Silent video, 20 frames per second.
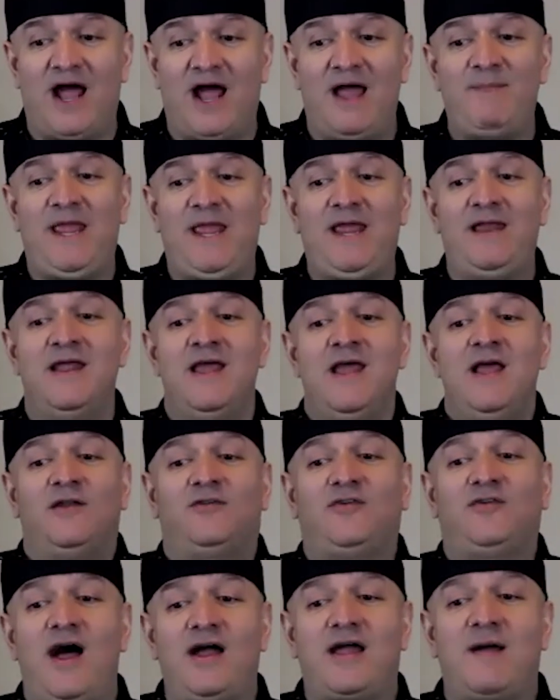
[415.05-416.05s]
I mean,
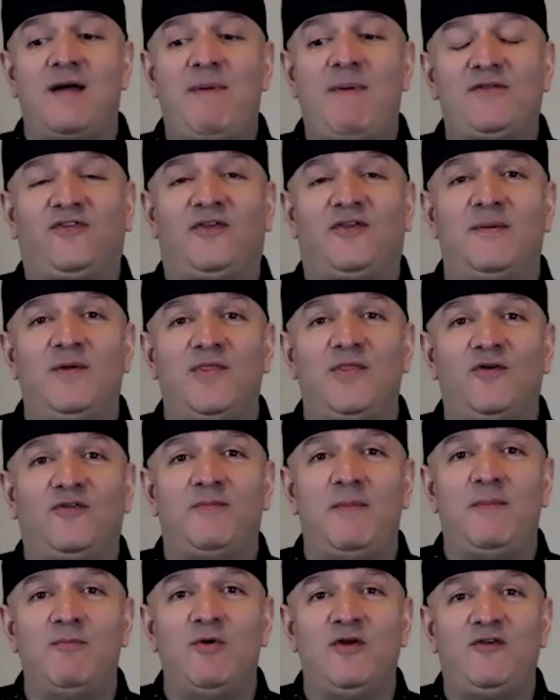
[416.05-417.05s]
talk about some of those
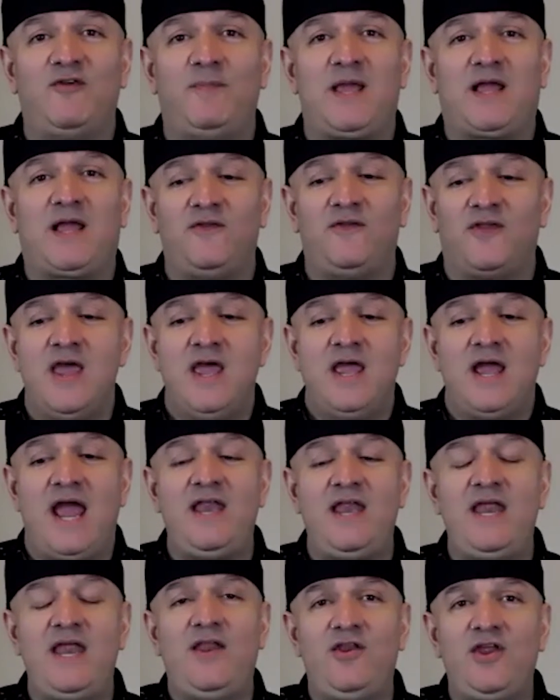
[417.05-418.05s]
memories because
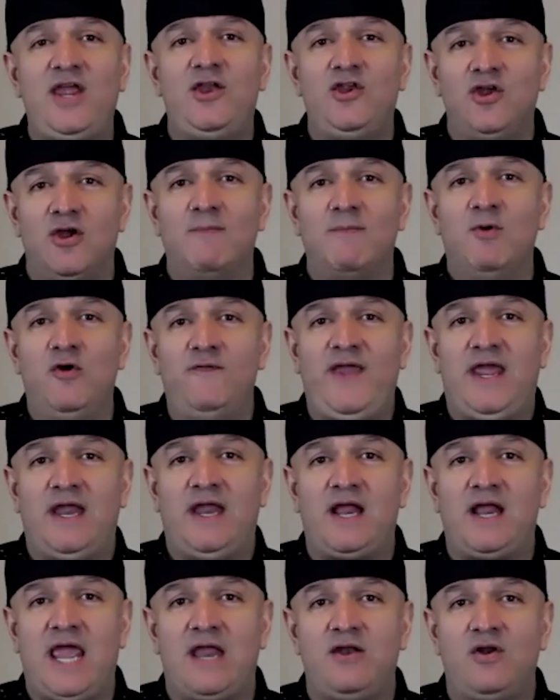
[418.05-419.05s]
in, in your movie, and
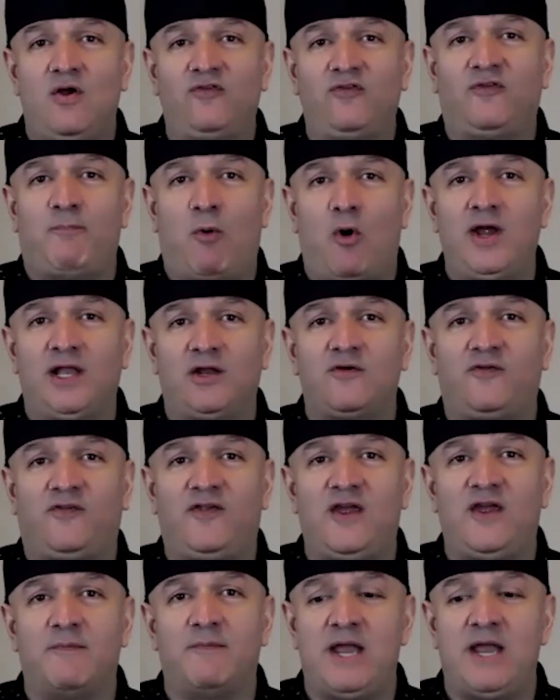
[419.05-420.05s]
again, no spoilers
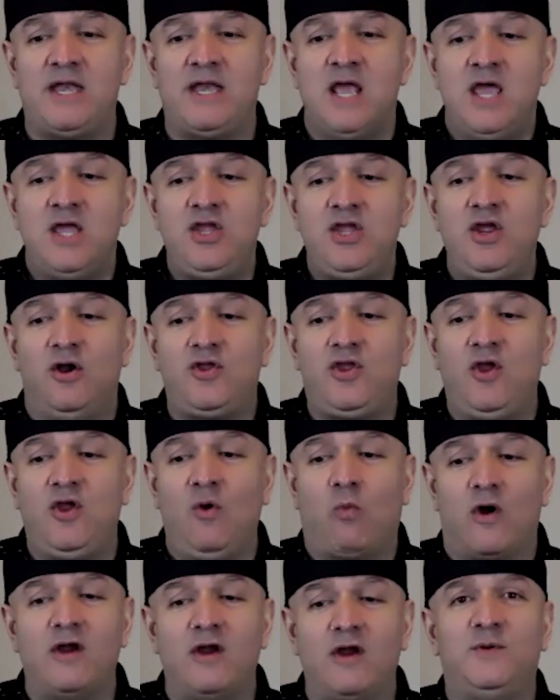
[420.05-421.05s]
here, but you know, you
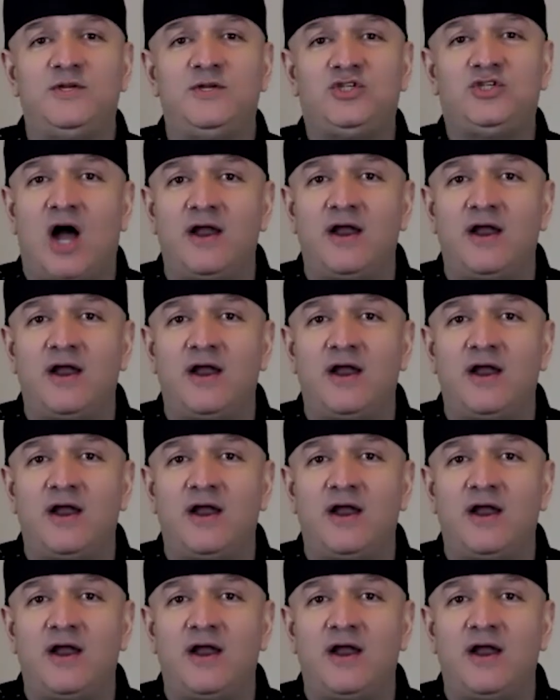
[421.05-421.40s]
worked with John